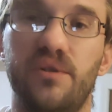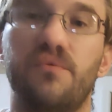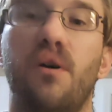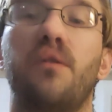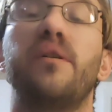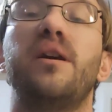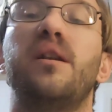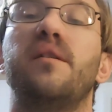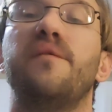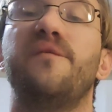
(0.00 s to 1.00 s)
too hard.
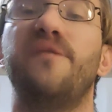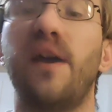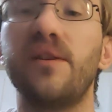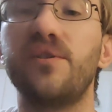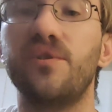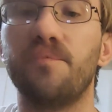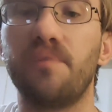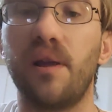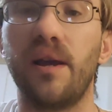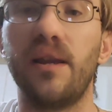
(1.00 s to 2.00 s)
It'll affect your
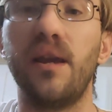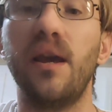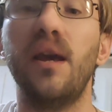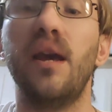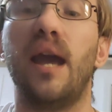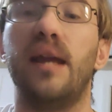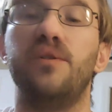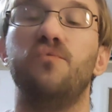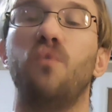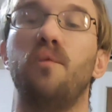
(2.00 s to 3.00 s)
playing, and
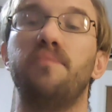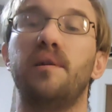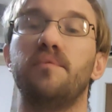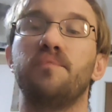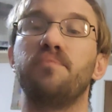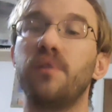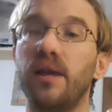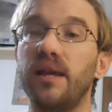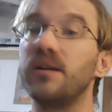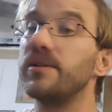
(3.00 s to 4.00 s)
you won't be able to
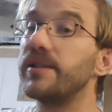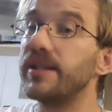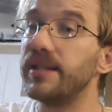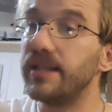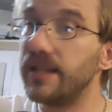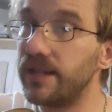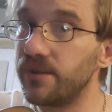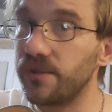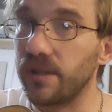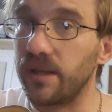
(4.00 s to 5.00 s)
play
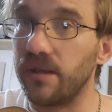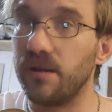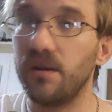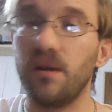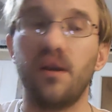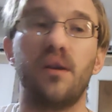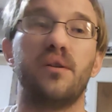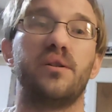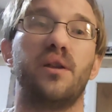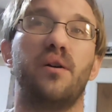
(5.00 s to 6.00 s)
clearly.
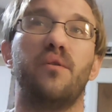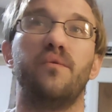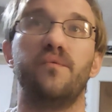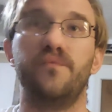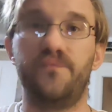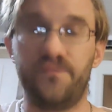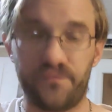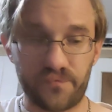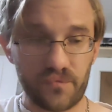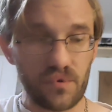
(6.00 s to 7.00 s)
So
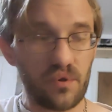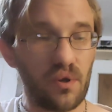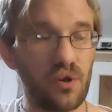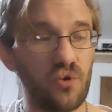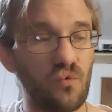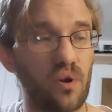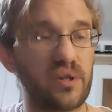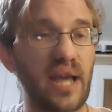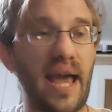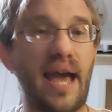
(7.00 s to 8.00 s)
you want
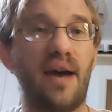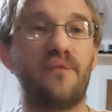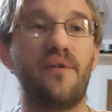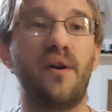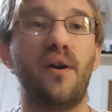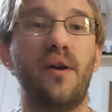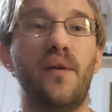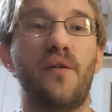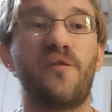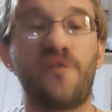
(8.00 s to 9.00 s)
to have
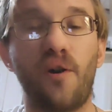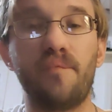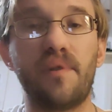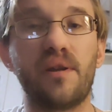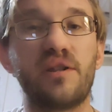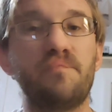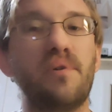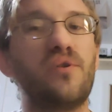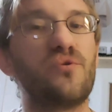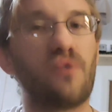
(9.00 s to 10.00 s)
firmness
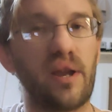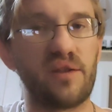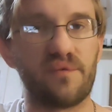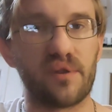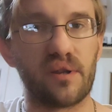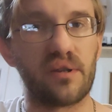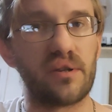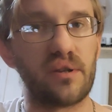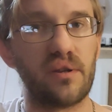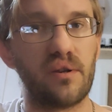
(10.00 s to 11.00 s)
but
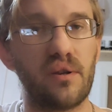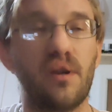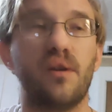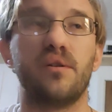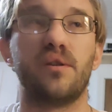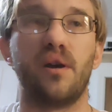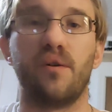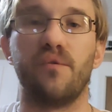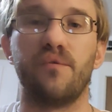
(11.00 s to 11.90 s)
gracefulness. So